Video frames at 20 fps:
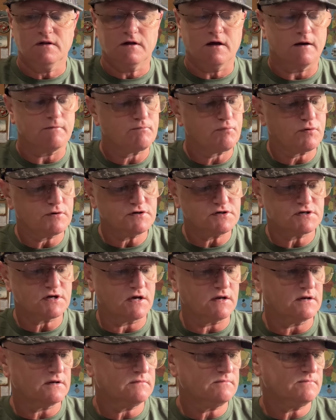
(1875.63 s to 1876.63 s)
I
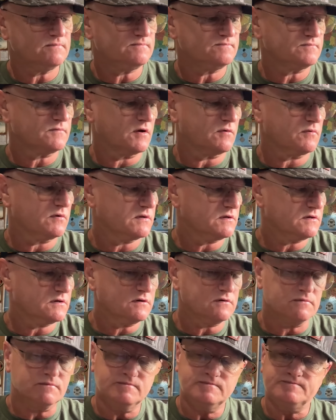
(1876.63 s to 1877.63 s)
appreciate it. I really
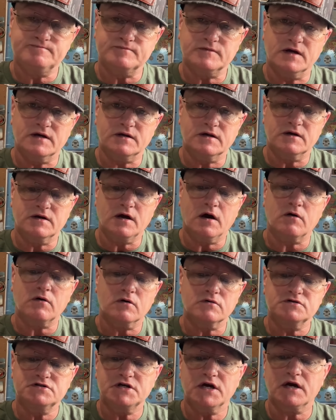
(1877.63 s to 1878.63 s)
do. And y'all
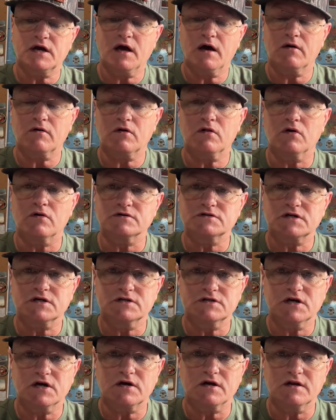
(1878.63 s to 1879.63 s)
go check out Clark's
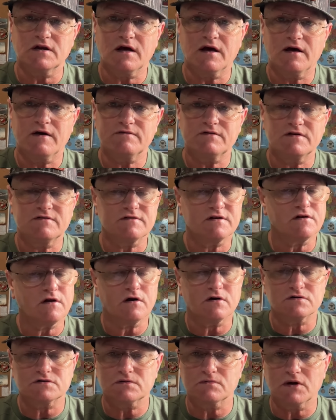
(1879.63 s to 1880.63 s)
Kentucky Knives. He's an
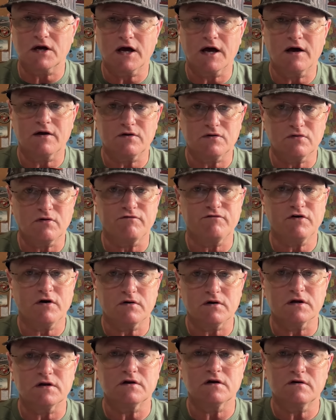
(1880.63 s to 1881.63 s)
awesome guy. You'll
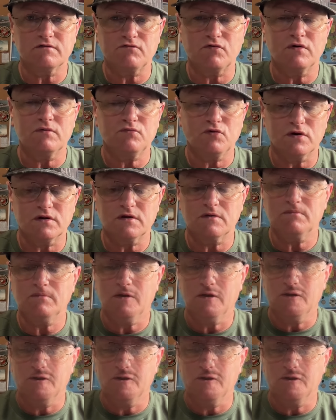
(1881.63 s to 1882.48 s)
fall in love with him.